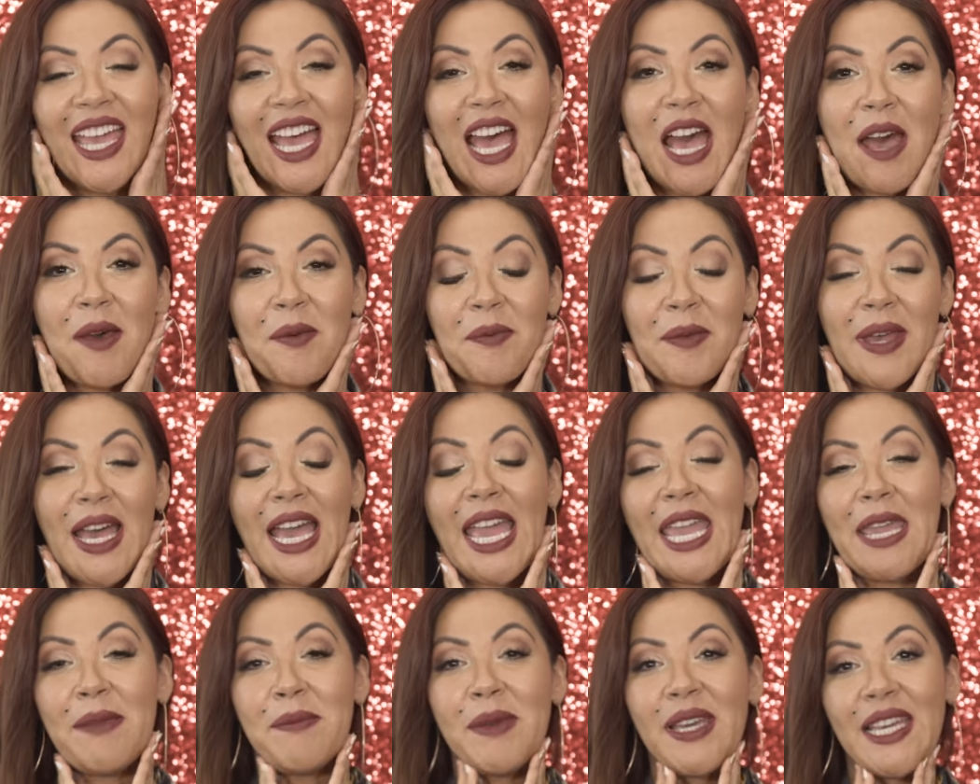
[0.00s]
um,
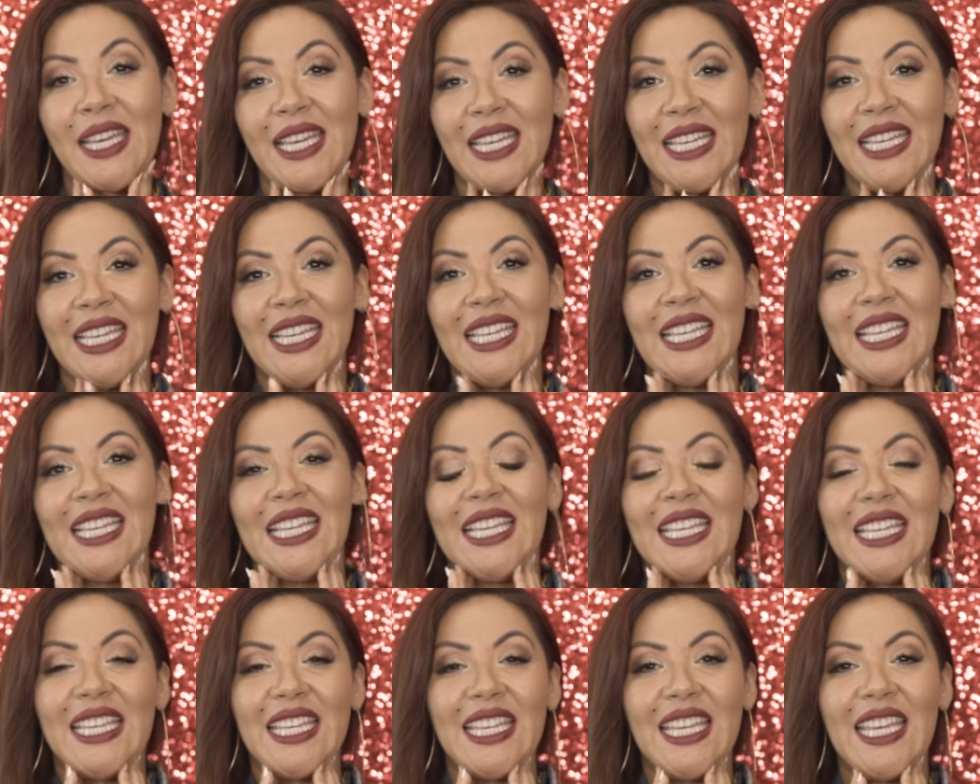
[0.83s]
I am uh,
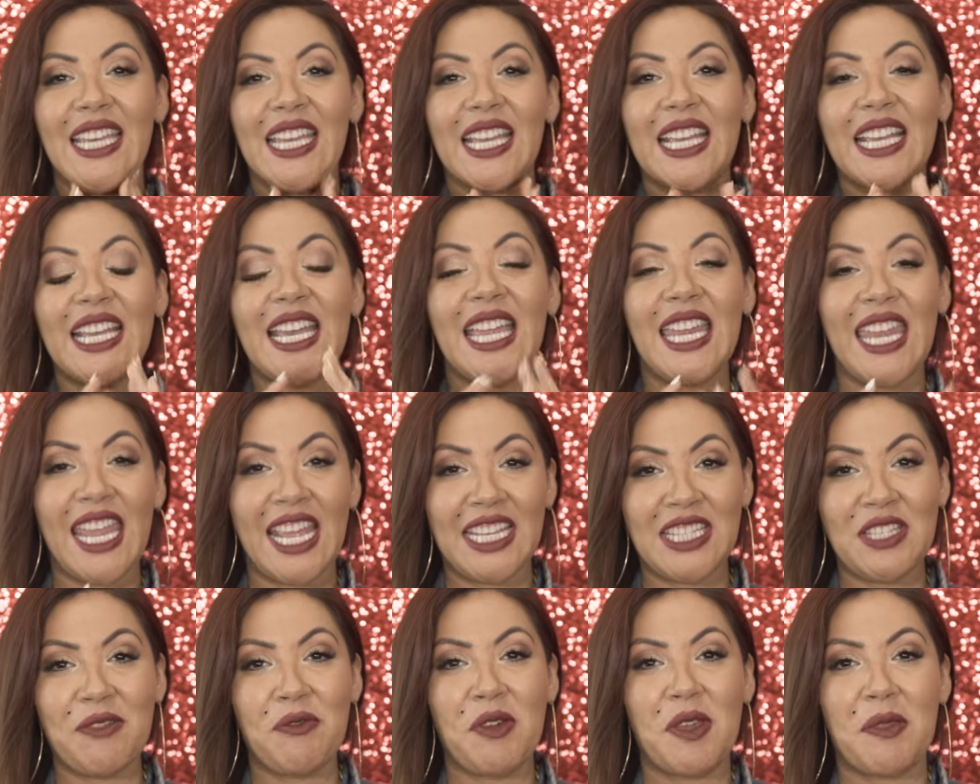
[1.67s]

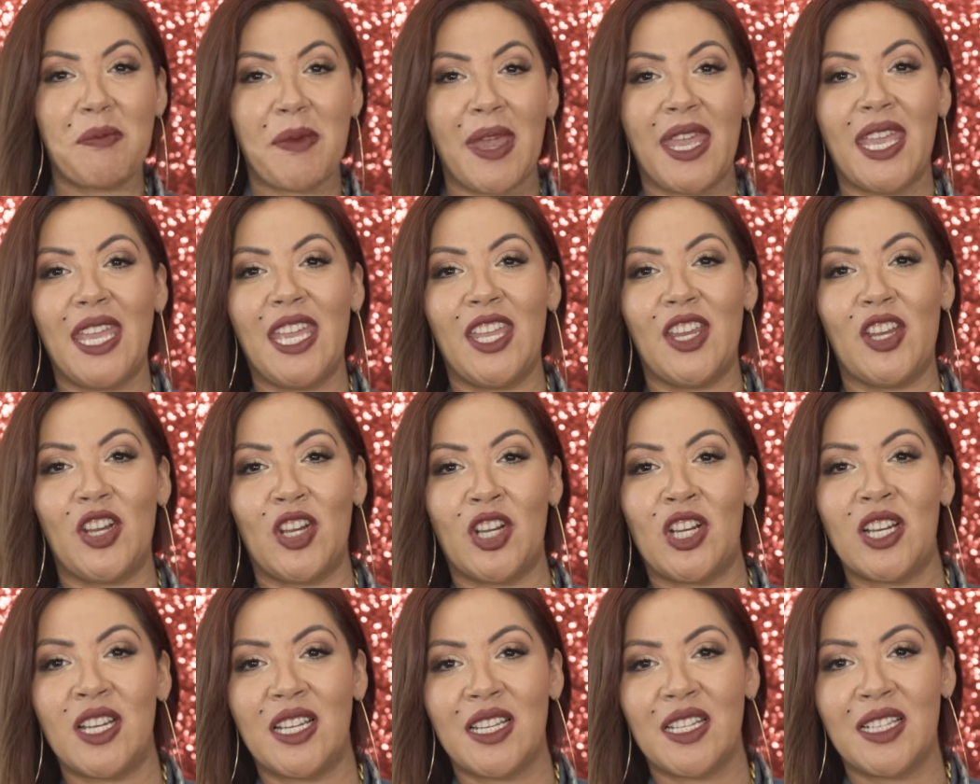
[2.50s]
connecting with my
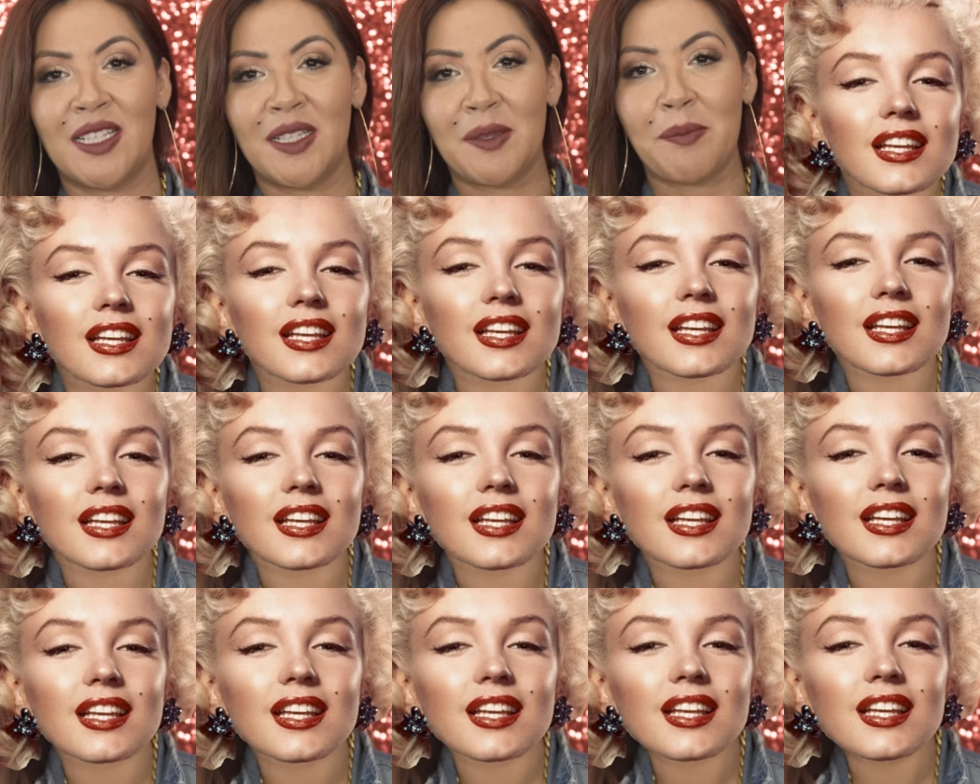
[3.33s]
inner
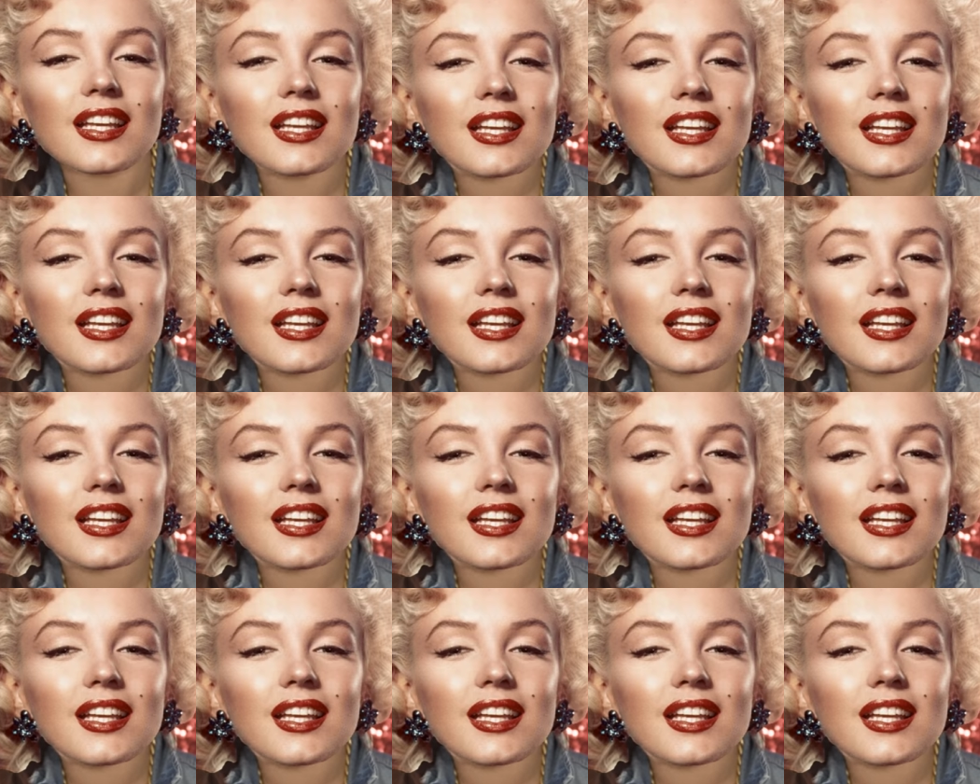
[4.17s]
Marilyn